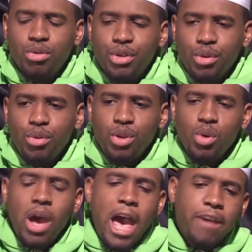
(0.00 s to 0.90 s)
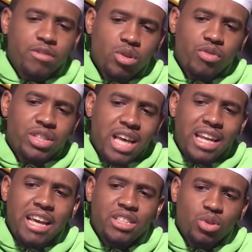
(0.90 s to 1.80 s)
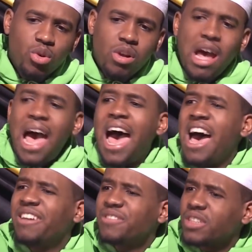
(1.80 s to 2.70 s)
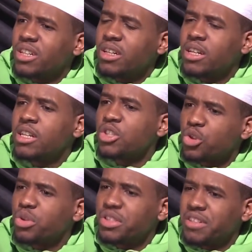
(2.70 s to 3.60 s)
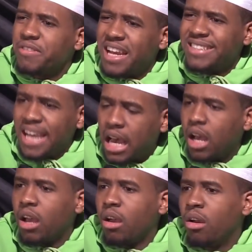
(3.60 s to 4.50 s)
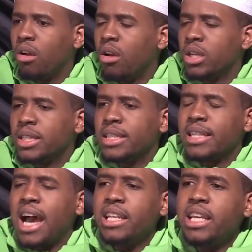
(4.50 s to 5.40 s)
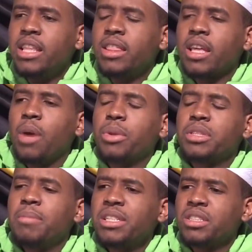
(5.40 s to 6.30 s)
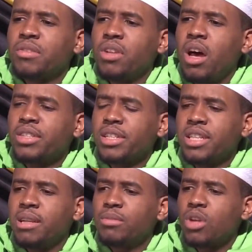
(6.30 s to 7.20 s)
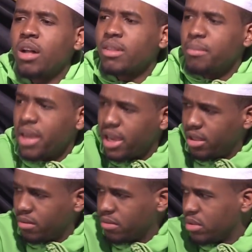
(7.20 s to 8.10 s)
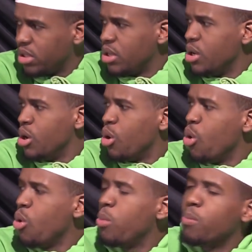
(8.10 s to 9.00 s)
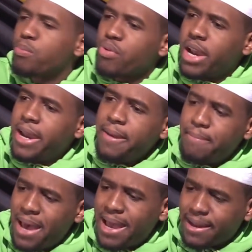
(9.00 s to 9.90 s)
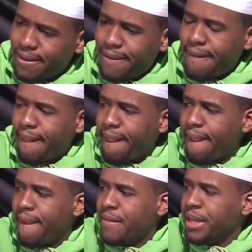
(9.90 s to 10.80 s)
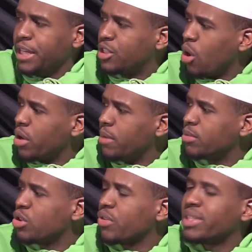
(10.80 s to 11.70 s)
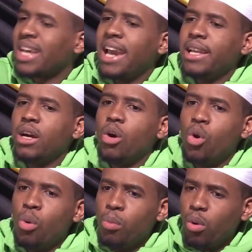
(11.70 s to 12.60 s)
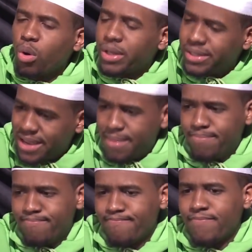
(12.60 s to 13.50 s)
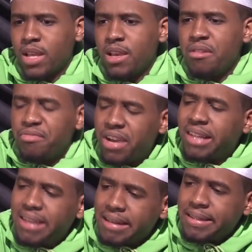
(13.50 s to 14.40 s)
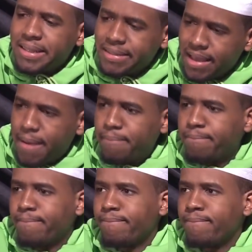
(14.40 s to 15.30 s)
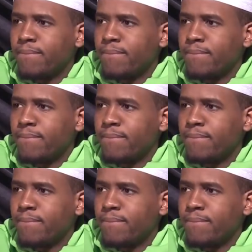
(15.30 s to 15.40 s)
Do you have to recite a surah after surah al-Fatiha? The hadith in which the Messenger of Allah taught the man who prayed badly, he told him to recite Ummul Kitab, Fatiha al-Kitab.